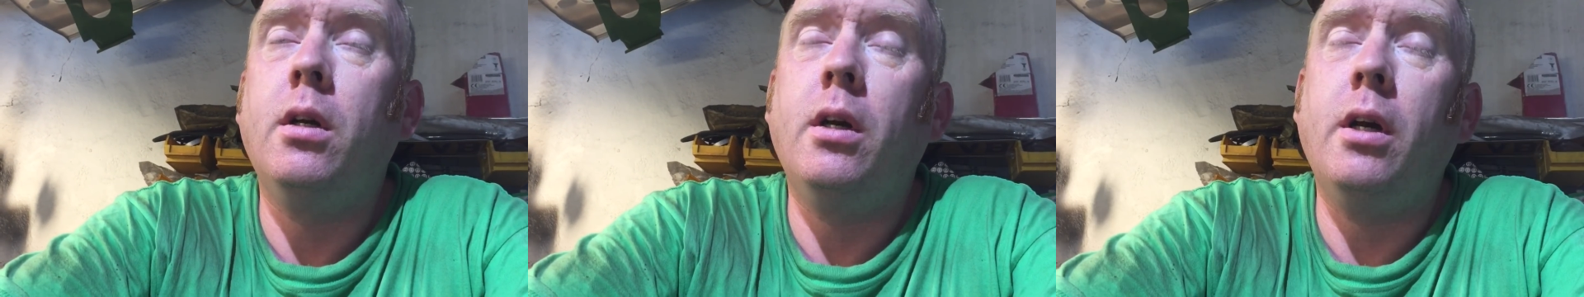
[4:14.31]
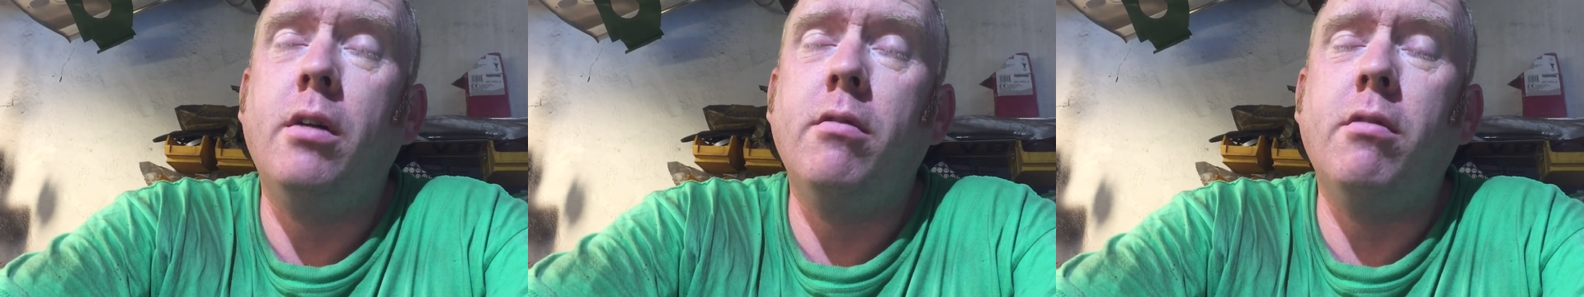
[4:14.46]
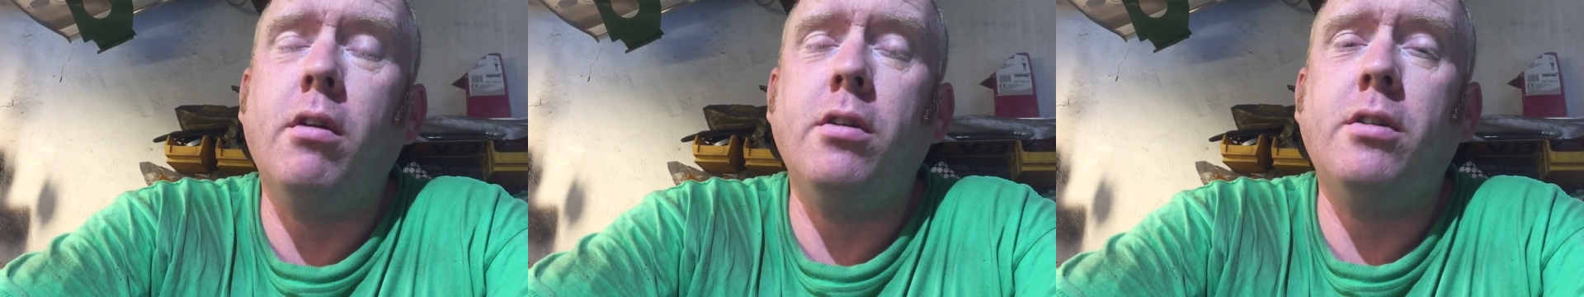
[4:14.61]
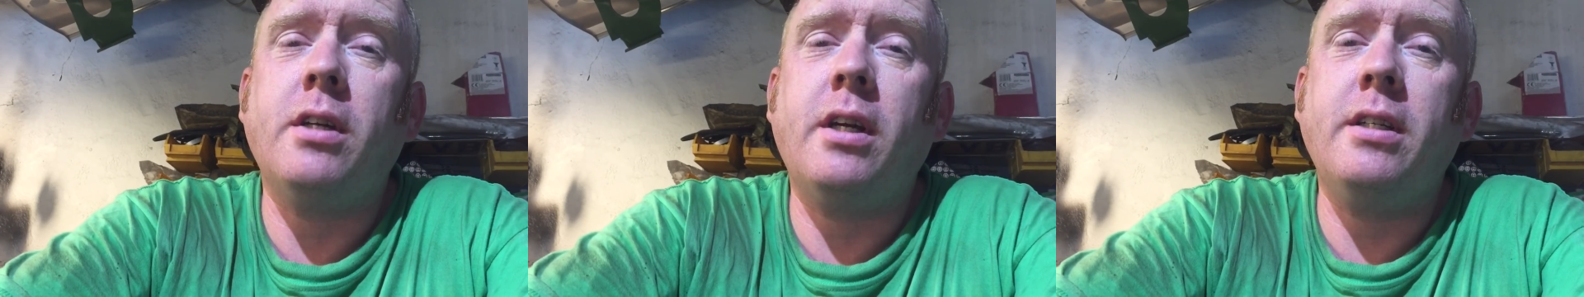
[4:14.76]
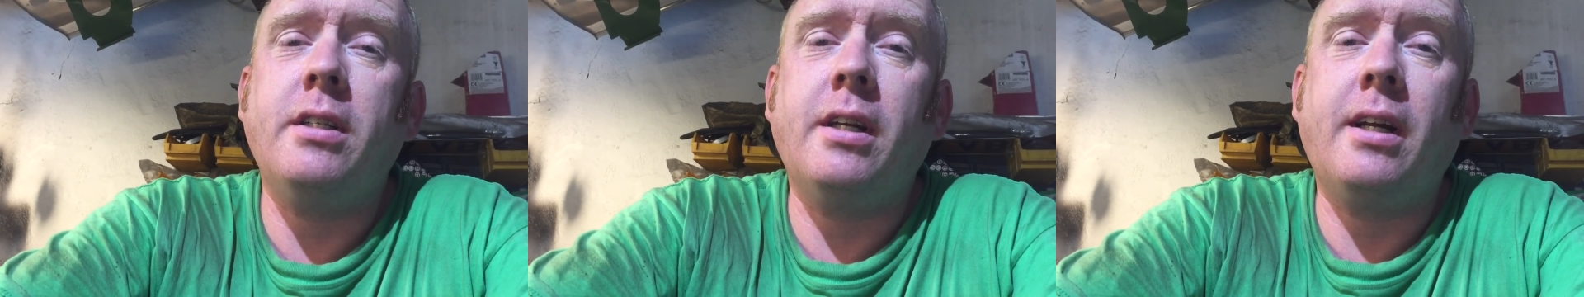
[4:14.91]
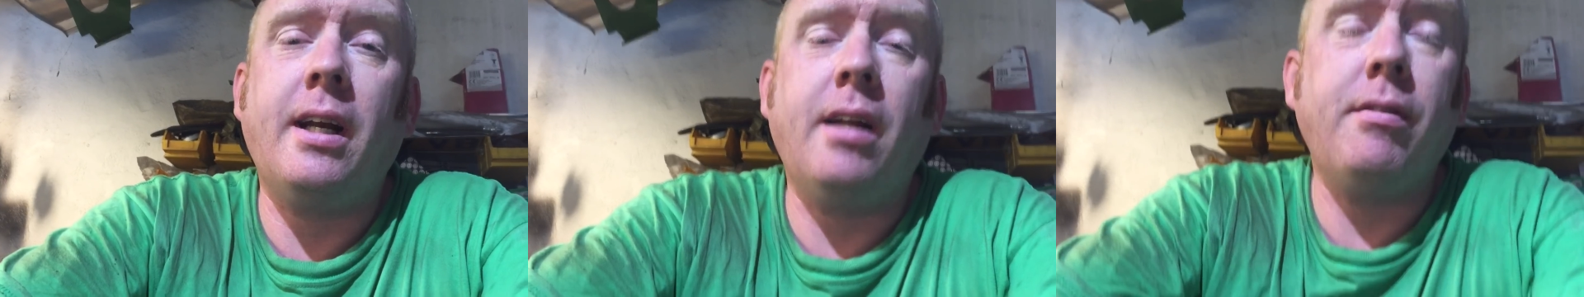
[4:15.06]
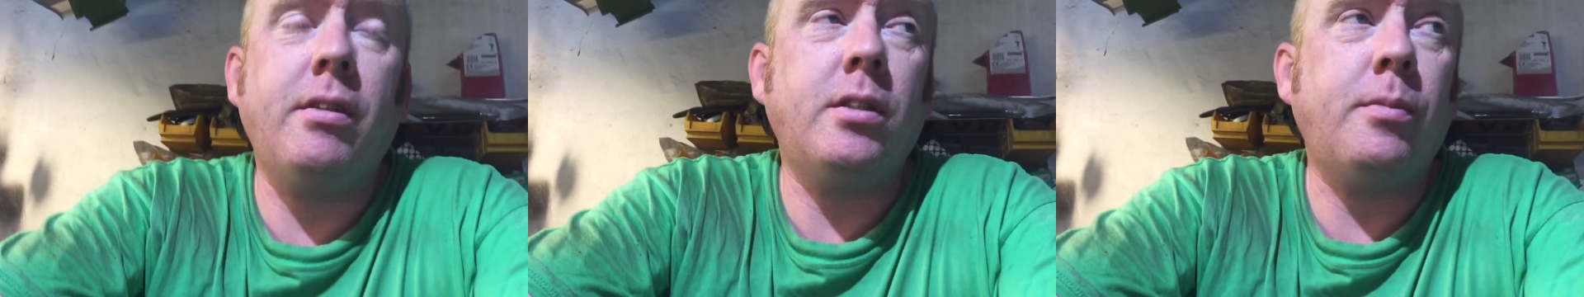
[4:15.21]
and rotate a
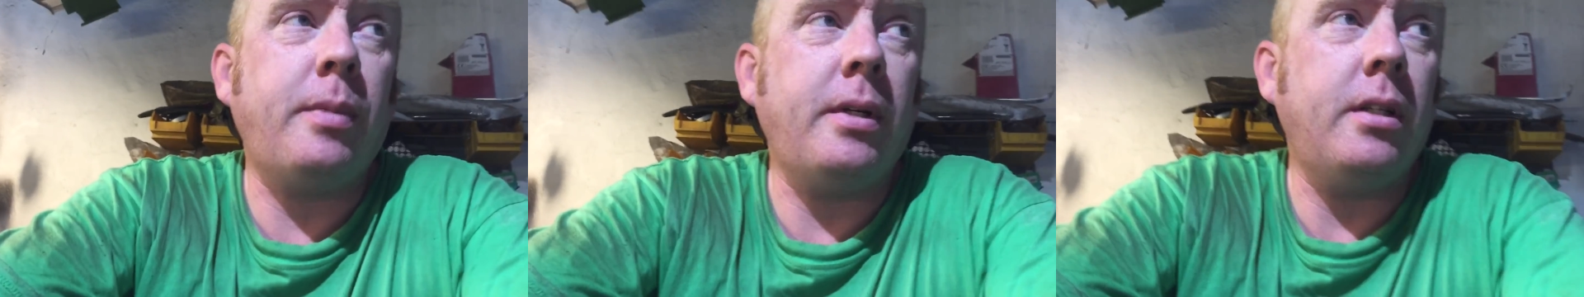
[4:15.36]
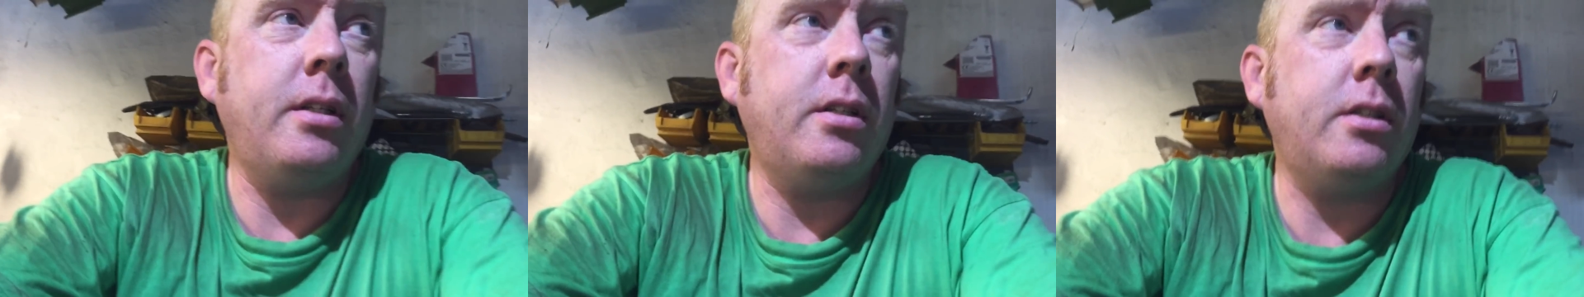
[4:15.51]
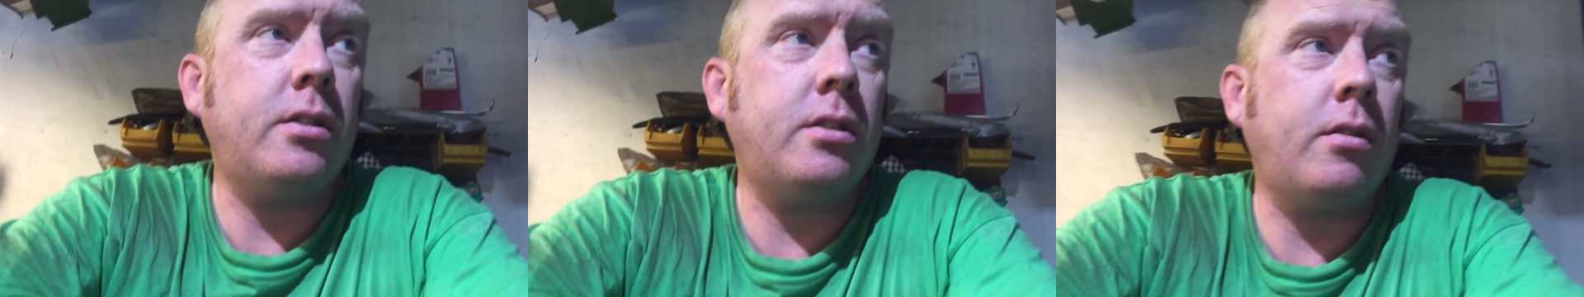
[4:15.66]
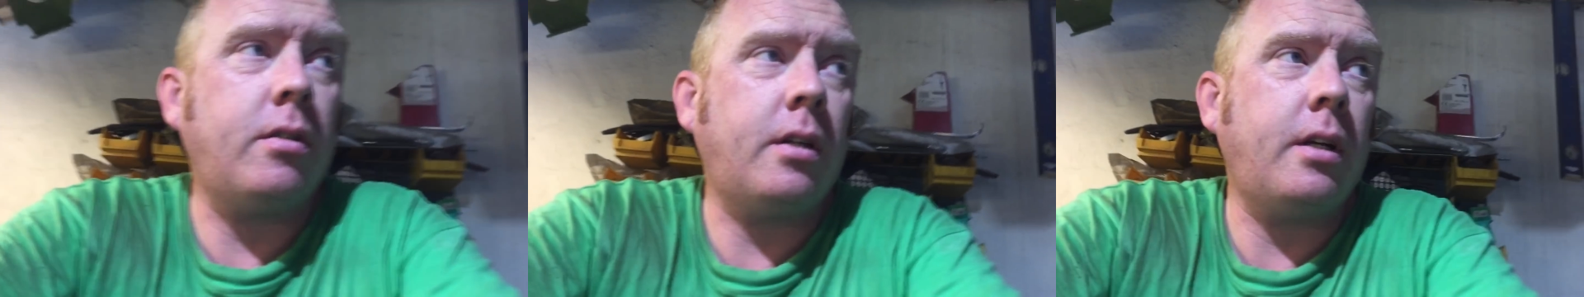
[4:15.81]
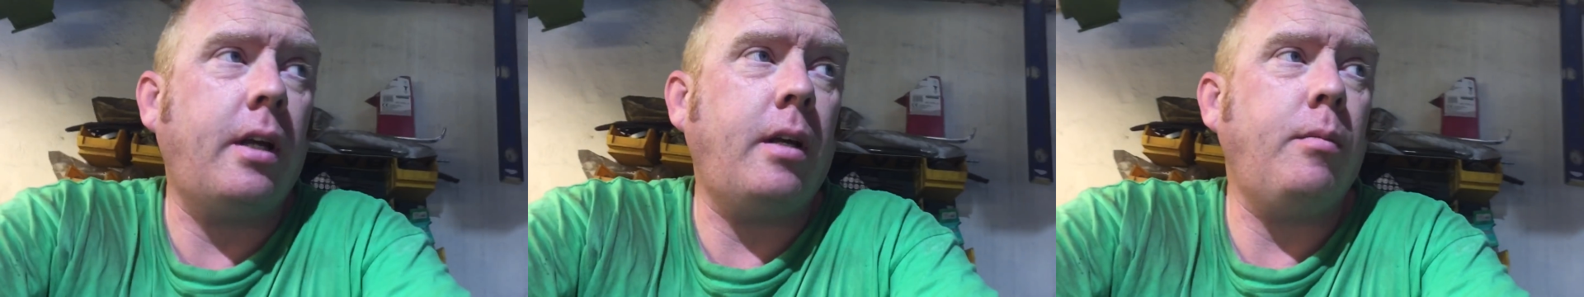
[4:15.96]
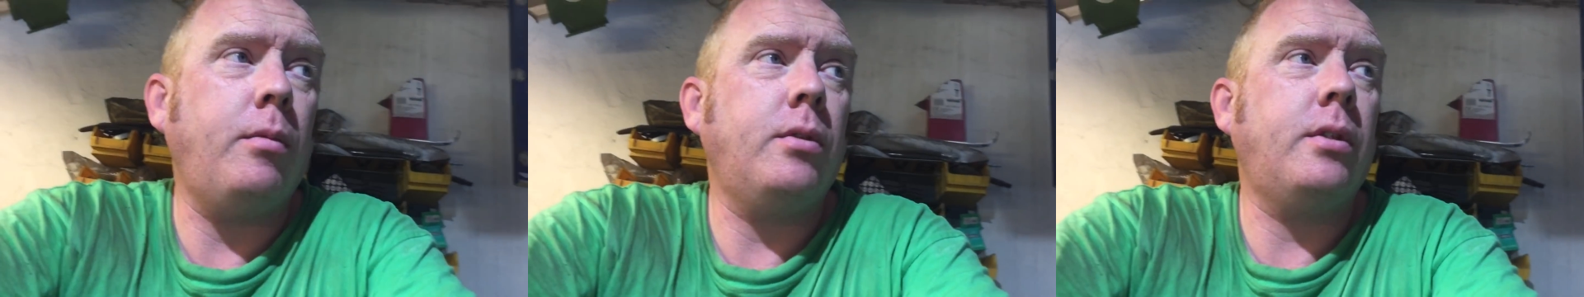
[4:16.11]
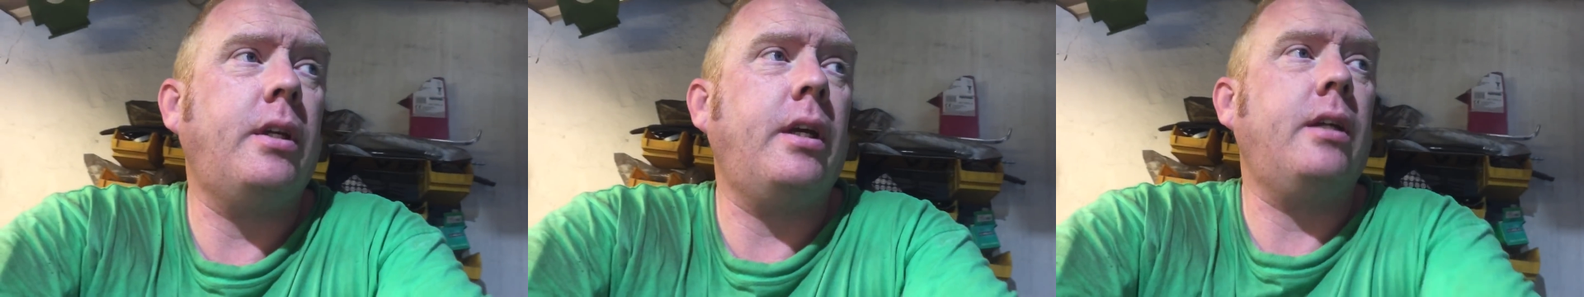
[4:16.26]
clevis pin just so I can
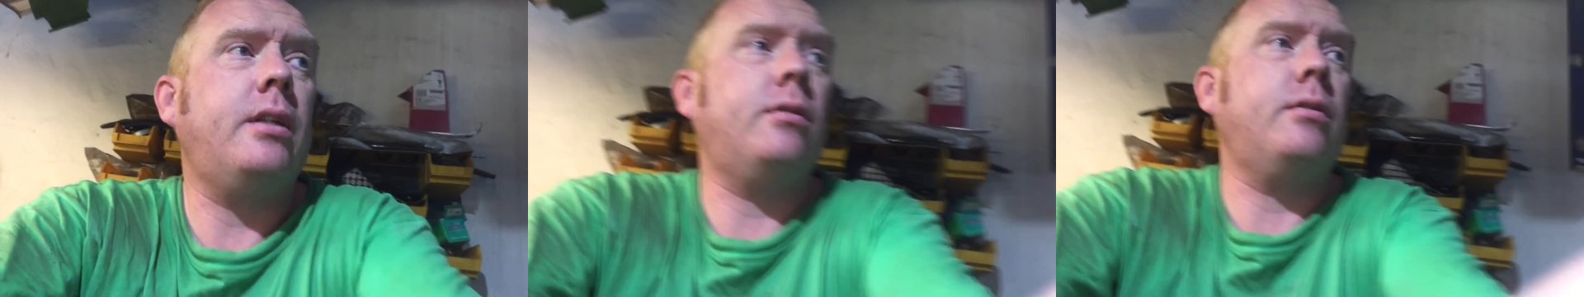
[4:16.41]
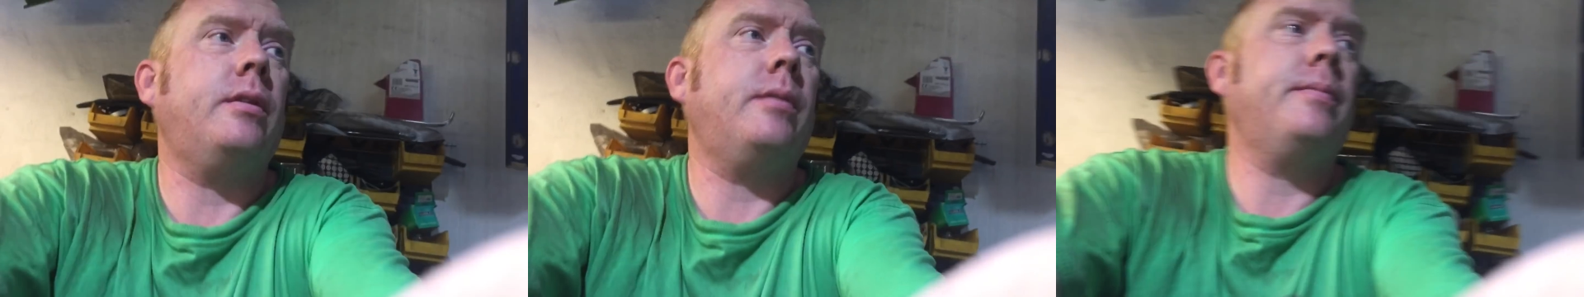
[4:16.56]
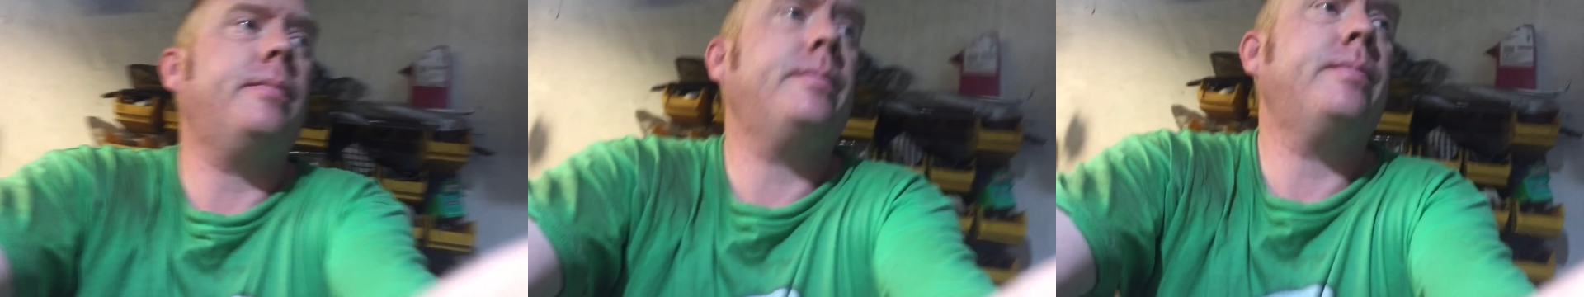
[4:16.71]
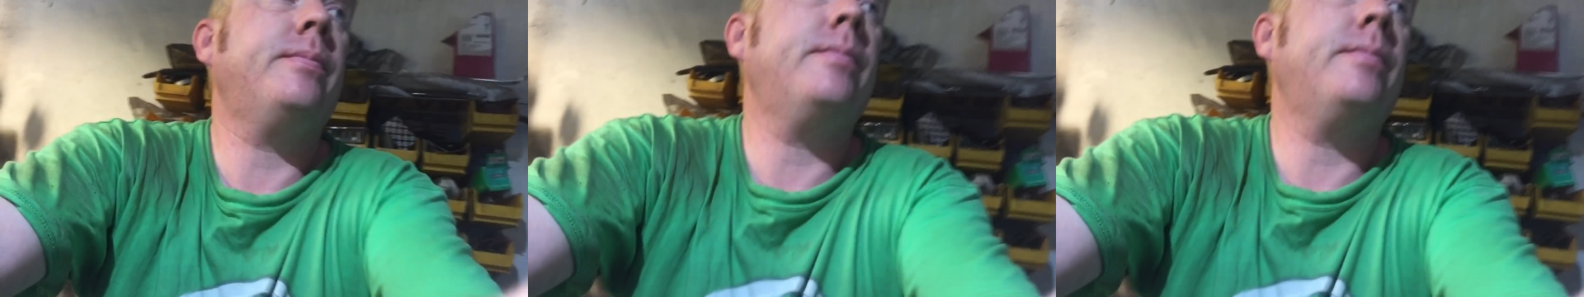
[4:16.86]
able to get to it.